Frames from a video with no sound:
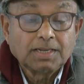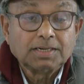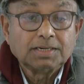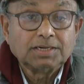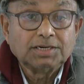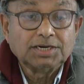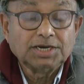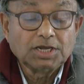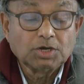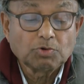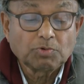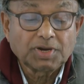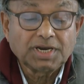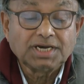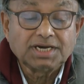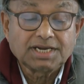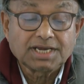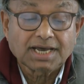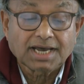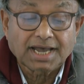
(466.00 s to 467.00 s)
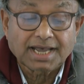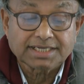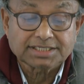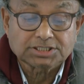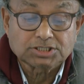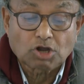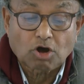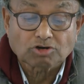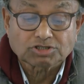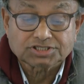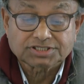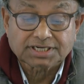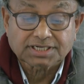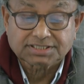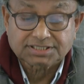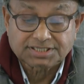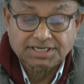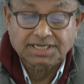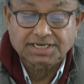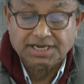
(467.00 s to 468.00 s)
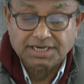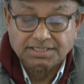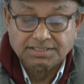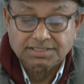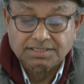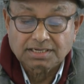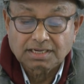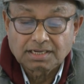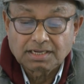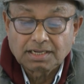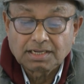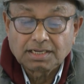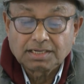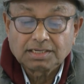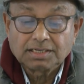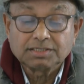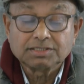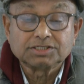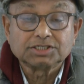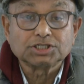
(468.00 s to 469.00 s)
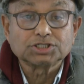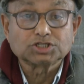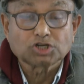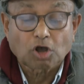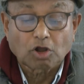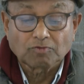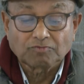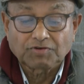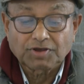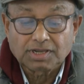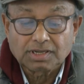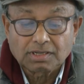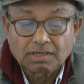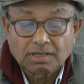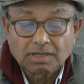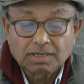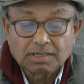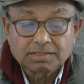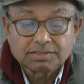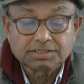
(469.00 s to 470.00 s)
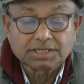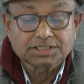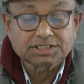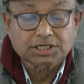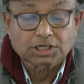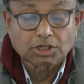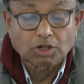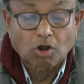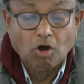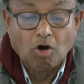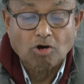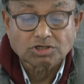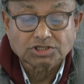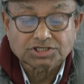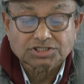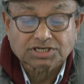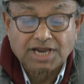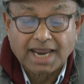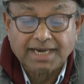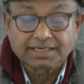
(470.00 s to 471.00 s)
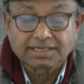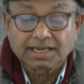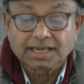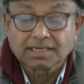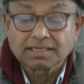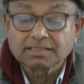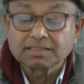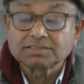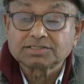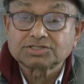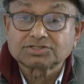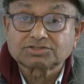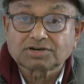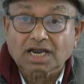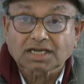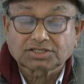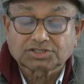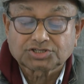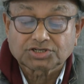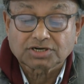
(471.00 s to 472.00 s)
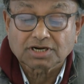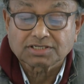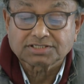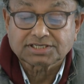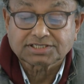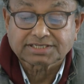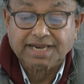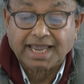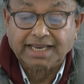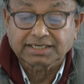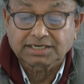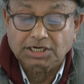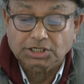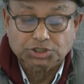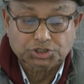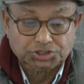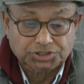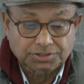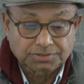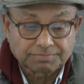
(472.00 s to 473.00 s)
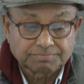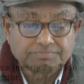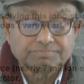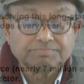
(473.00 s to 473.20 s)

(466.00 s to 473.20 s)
New India has not succeeded in resolving this long-standing structural stagnation.